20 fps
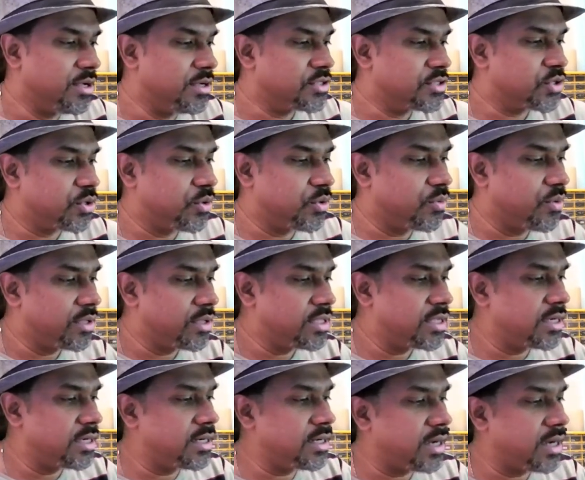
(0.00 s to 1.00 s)
So
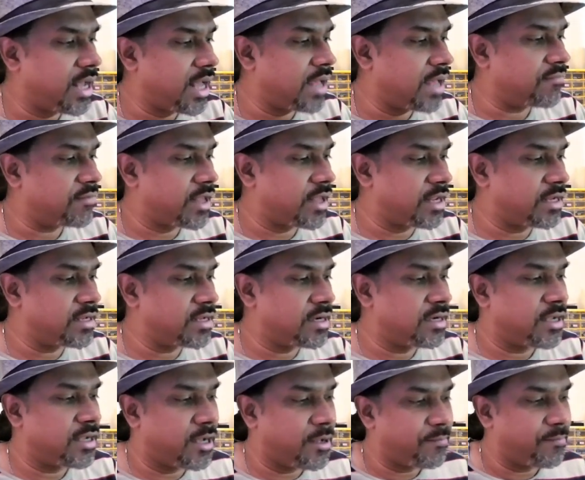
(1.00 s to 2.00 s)
here I've
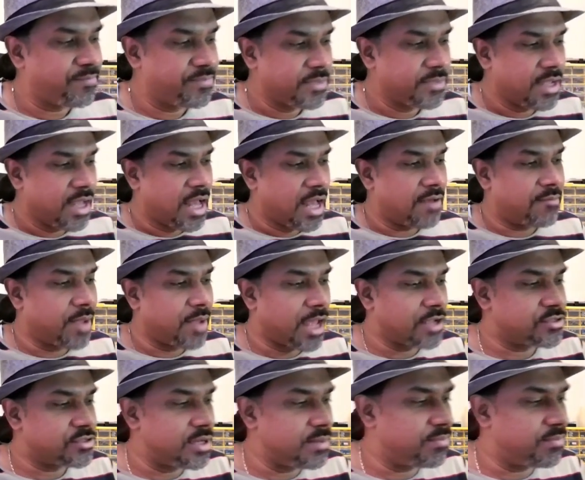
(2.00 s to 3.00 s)
connected, I've
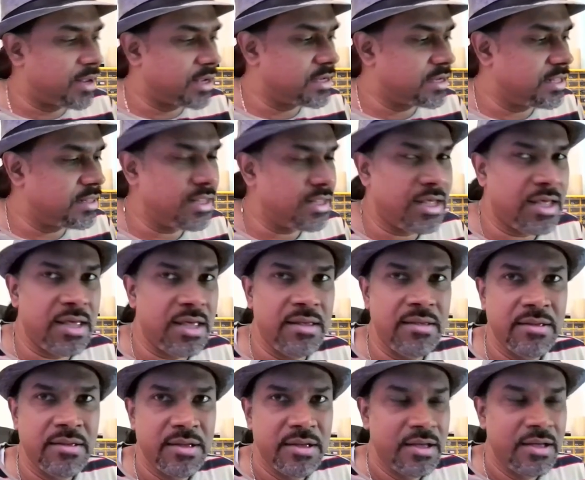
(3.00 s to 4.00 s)
actually plugged in the
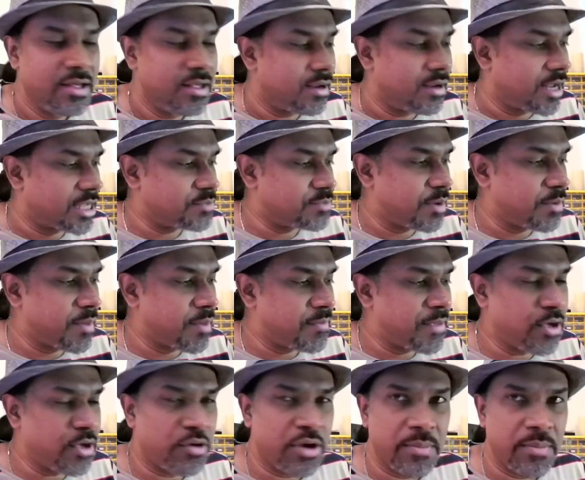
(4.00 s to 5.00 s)
Raspberry Pi
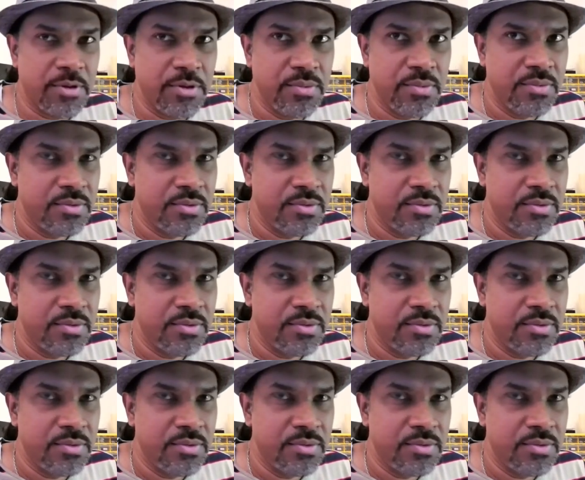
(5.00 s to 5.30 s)
Pico W